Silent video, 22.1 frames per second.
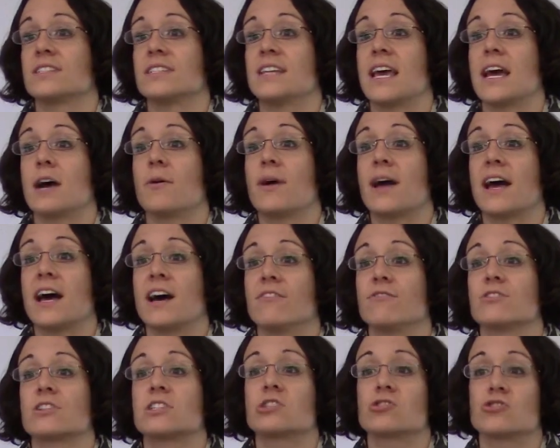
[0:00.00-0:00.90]
now
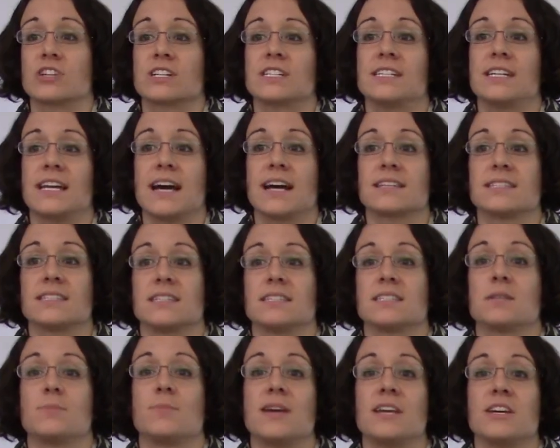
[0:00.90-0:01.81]
have restricted access
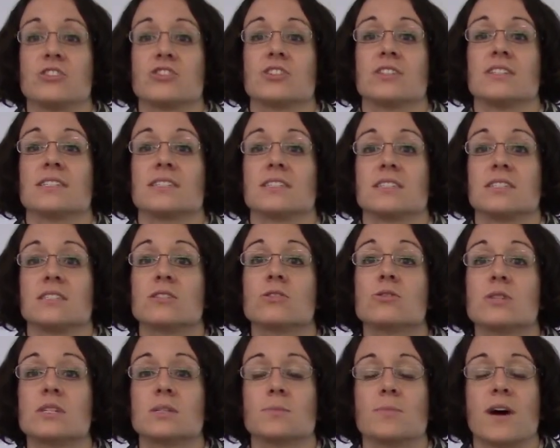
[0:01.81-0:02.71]
to patients as
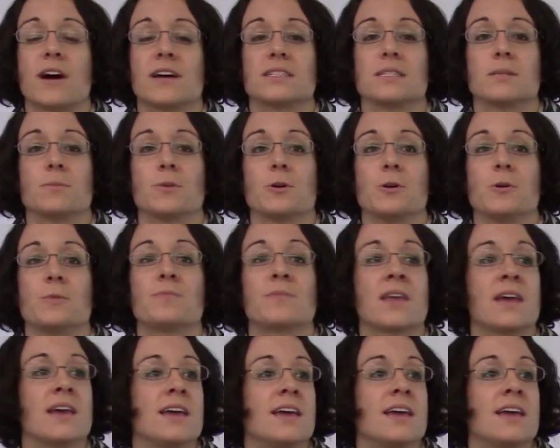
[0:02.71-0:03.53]
soon as possible.